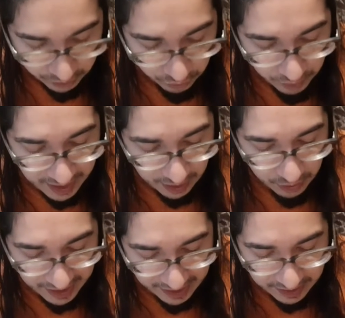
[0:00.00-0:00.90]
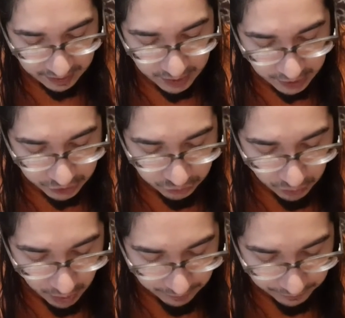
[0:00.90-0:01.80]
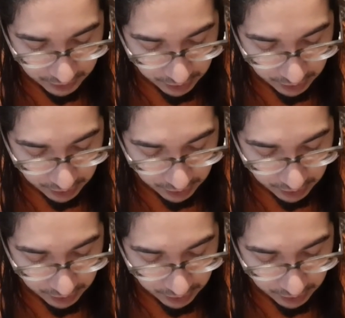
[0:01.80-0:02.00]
Yahuwah Eloheka cut you off,